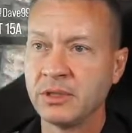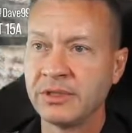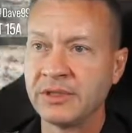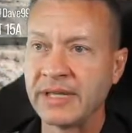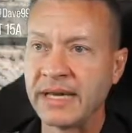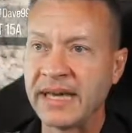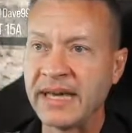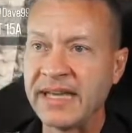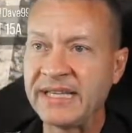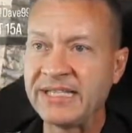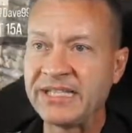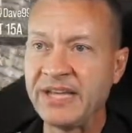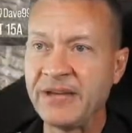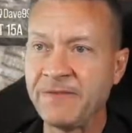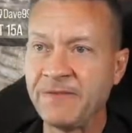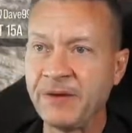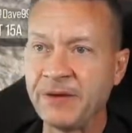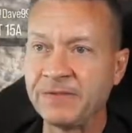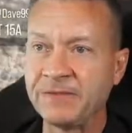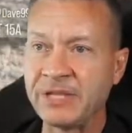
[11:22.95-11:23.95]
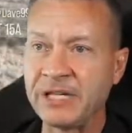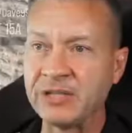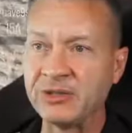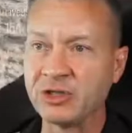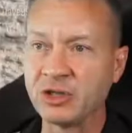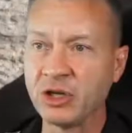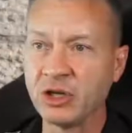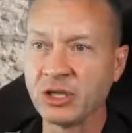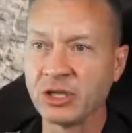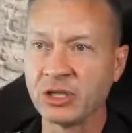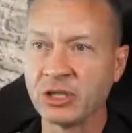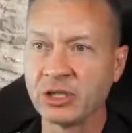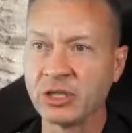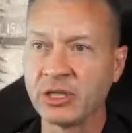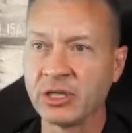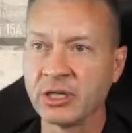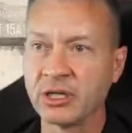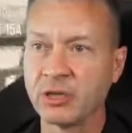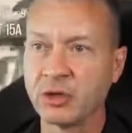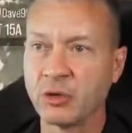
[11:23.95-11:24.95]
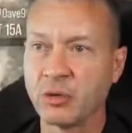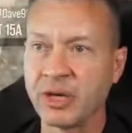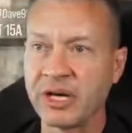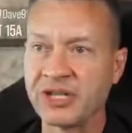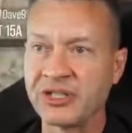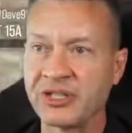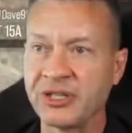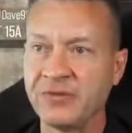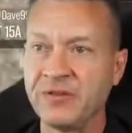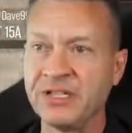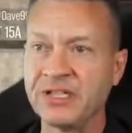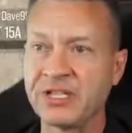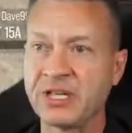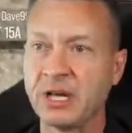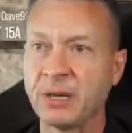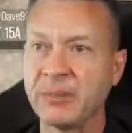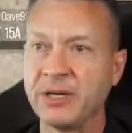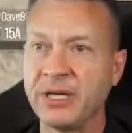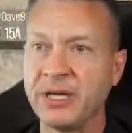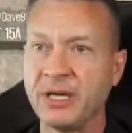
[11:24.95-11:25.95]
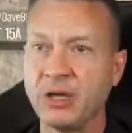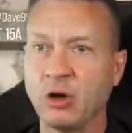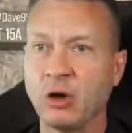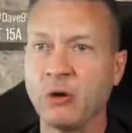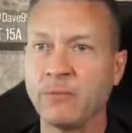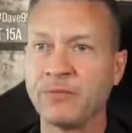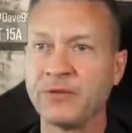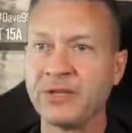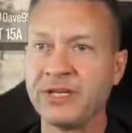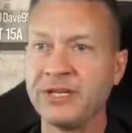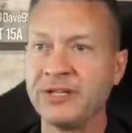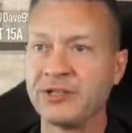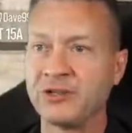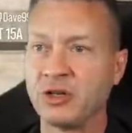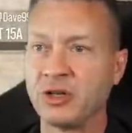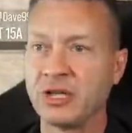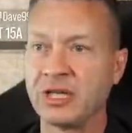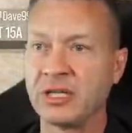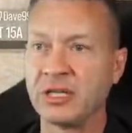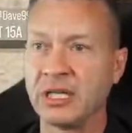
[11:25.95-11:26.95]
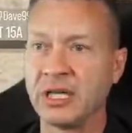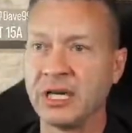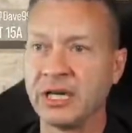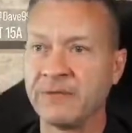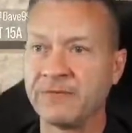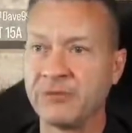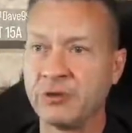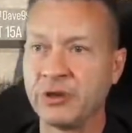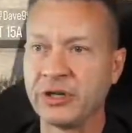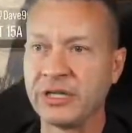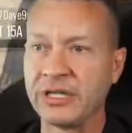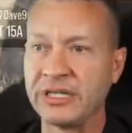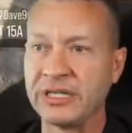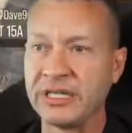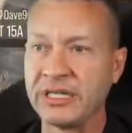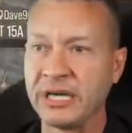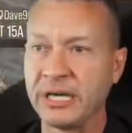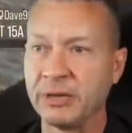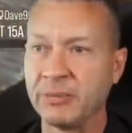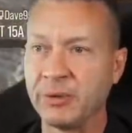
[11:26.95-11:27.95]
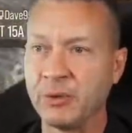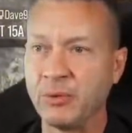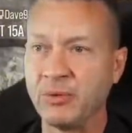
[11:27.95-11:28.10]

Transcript: The AT-15's looking a little aggressive. He's coming in. Hopefully he's looking left, looking at the enemy.